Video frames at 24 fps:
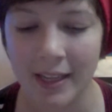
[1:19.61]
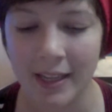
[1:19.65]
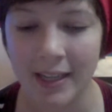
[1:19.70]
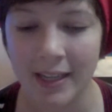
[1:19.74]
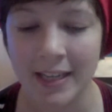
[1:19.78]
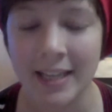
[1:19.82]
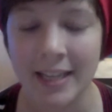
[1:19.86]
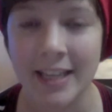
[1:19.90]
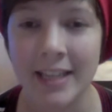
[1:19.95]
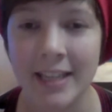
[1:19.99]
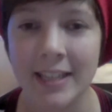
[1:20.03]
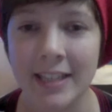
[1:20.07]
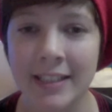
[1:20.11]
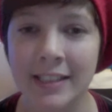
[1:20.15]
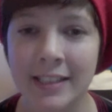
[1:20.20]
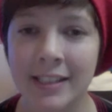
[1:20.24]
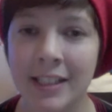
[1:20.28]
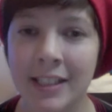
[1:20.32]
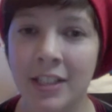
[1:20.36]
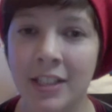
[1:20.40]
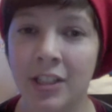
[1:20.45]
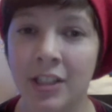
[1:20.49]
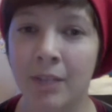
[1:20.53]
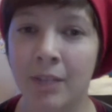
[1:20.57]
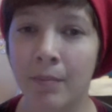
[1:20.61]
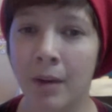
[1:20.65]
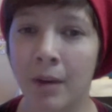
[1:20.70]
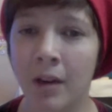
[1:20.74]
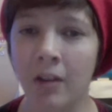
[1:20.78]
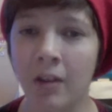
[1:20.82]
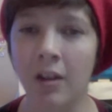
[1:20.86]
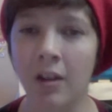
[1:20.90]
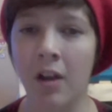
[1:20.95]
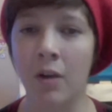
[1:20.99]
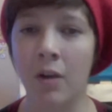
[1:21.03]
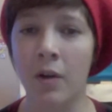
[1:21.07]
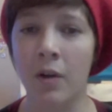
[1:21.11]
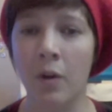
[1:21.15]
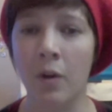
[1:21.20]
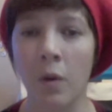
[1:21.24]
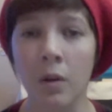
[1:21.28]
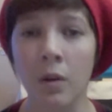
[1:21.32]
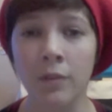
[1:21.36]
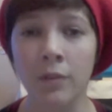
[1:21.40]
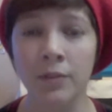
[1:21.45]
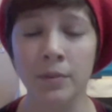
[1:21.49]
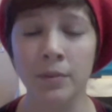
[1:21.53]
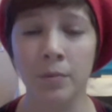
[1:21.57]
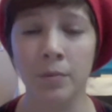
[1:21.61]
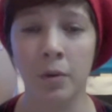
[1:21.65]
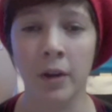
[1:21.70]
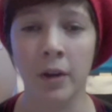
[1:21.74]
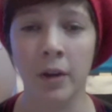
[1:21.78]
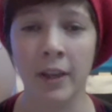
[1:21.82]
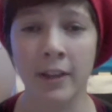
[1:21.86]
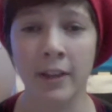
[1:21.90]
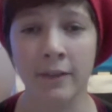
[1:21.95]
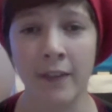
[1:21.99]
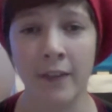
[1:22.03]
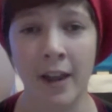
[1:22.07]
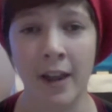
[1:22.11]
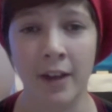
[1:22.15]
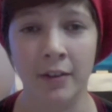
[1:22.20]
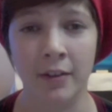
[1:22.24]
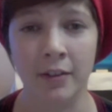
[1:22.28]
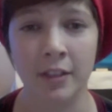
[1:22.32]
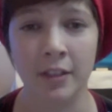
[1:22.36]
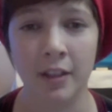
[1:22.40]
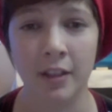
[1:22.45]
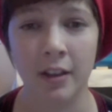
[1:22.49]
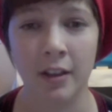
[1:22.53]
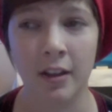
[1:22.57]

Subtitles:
he is teaching Marco, an orphan boy he found